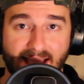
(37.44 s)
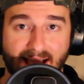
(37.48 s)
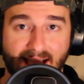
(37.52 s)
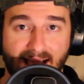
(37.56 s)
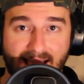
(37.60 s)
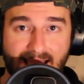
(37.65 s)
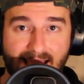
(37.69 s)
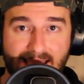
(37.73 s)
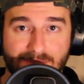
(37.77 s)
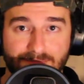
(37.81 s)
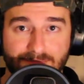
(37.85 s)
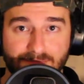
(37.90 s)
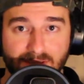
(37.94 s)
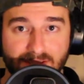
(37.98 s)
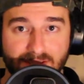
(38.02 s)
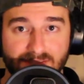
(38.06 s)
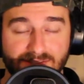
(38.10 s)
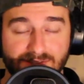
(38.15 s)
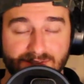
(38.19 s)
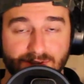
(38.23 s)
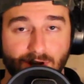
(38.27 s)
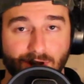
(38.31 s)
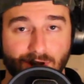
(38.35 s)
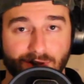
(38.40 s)
I am
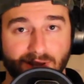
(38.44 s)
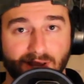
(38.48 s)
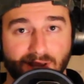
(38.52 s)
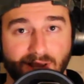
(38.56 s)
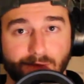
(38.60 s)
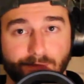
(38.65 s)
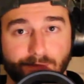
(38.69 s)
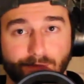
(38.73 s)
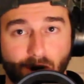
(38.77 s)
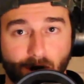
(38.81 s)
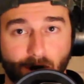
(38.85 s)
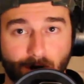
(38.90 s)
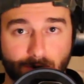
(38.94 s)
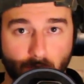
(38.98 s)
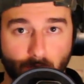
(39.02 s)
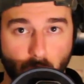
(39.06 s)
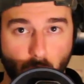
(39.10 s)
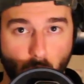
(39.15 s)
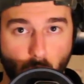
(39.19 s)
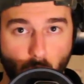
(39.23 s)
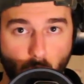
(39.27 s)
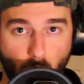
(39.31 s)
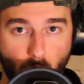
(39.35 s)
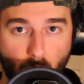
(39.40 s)
installing part
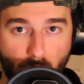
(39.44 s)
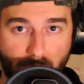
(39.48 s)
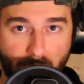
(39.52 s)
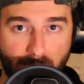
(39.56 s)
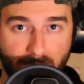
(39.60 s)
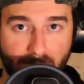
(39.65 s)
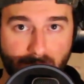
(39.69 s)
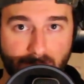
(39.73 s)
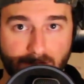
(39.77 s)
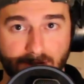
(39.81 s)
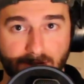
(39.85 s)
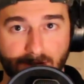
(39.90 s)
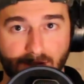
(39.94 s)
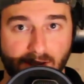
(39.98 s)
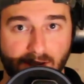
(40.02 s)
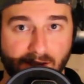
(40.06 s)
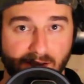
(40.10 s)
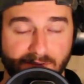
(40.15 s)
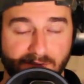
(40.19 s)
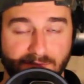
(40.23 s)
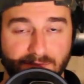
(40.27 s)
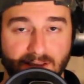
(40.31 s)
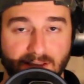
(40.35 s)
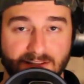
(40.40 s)
one
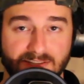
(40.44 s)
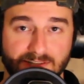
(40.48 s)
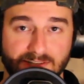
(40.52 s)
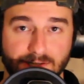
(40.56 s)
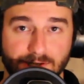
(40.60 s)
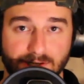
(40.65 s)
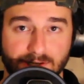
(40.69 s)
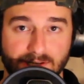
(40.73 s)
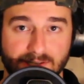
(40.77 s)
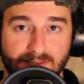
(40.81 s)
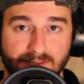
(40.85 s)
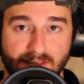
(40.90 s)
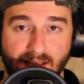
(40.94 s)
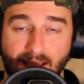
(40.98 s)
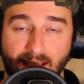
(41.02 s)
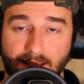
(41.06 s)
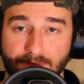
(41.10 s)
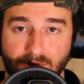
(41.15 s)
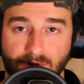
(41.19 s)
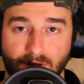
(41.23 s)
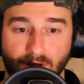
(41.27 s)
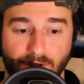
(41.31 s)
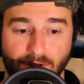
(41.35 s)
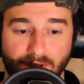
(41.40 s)
of a series
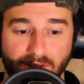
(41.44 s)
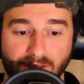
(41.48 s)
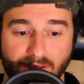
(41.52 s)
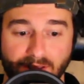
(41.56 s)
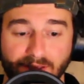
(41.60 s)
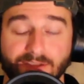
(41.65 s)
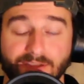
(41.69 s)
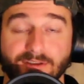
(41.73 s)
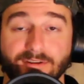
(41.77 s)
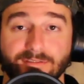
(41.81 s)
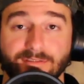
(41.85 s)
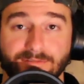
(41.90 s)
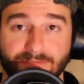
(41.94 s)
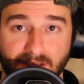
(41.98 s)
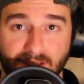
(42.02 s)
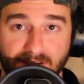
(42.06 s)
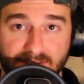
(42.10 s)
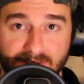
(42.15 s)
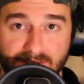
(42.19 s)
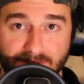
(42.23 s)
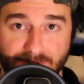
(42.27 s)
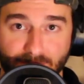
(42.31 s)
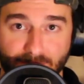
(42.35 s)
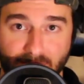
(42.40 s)
I'm calling
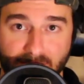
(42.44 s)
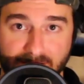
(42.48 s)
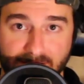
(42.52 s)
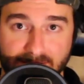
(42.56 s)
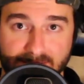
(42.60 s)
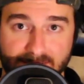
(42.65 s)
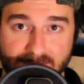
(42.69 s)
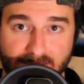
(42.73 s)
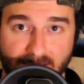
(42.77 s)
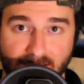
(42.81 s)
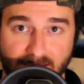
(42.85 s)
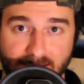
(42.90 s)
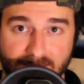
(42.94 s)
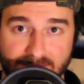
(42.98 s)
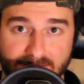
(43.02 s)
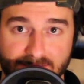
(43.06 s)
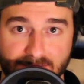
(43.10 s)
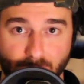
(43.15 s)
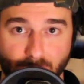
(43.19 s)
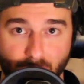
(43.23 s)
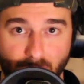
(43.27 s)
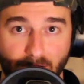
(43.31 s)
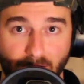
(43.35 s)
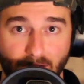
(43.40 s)
Fantasy Frankensteins,
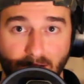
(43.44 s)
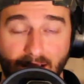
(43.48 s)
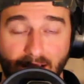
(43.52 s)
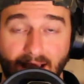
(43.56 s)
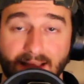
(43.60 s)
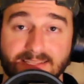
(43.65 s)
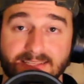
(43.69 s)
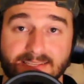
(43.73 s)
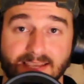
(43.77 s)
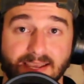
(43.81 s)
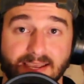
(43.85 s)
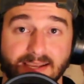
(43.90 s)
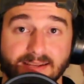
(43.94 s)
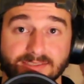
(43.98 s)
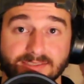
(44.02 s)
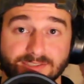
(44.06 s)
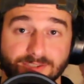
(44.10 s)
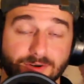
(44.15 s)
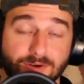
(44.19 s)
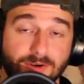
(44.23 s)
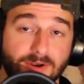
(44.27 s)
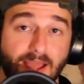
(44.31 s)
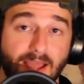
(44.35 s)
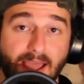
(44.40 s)
where I take
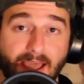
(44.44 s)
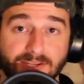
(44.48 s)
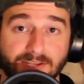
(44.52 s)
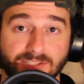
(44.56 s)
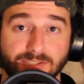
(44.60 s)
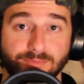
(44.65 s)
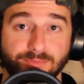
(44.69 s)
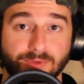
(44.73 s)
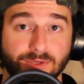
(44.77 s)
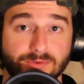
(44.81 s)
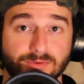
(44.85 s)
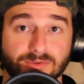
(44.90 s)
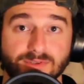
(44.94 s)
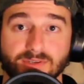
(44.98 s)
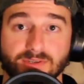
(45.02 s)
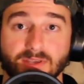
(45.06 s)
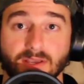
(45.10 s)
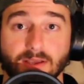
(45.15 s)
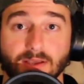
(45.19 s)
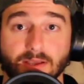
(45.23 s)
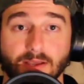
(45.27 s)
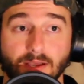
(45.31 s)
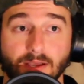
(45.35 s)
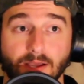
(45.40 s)
certain attributes
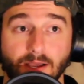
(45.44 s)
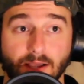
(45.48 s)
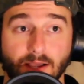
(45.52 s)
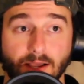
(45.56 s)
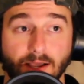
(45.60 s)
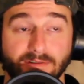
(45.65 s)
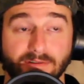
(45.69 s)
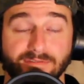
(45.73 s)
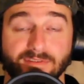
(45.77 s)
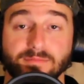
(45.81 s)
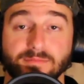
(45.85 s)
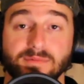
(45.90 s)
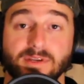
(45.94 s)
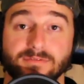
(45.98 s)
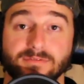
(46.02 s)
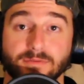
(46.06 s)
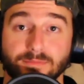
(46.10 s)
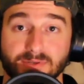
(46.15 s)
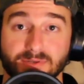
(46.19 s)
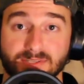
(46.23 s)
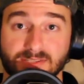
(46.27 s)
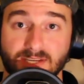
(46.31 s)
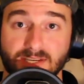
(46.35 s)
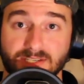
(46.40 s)
from
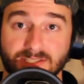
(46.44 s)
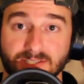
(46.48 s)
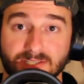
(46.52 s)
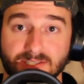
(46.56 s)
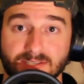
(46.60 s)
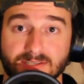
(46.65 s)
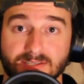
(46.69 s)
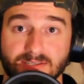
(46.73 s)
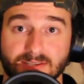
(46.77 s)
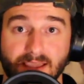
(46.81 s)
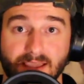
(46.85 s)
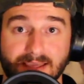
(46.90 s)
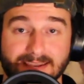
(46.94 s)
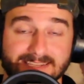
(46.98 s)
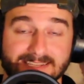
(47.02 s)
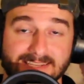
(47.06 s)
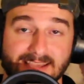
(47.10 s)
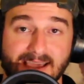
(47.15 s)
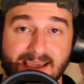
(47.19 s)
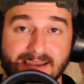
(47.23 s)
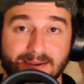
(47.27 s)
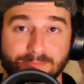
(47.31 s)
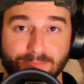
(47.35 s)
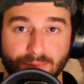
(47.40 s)
different positions and
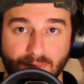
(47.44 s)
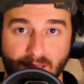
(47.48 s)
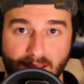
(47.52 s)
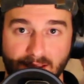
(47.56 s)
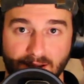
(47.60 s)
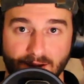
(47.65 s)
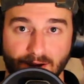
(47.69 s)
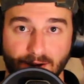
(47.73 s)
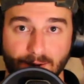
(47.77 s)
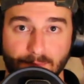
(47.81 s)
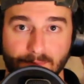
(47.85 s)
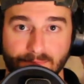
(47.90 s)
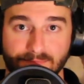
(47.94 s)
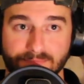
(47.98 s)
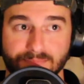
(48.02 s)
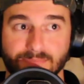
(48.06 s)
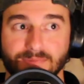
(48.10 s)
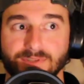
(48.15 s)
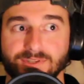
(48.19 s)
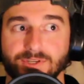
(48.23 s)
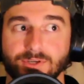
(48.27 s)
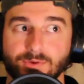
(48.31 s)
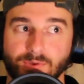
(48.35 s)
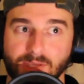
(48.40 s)
assign a player
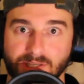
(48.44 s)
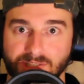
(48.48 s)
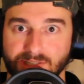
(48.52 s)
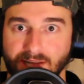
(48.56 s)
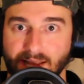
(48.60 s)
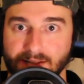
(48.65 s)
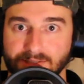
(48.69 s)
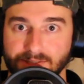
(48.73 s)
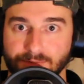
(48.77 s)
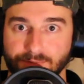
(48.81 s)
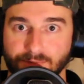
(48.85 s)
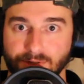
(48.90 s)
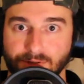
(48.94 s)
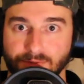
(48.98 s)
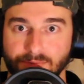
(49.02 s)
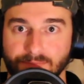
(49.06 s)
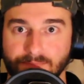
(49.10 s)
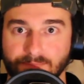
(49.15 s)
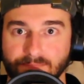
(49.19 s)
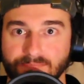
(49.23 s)
to each attribute.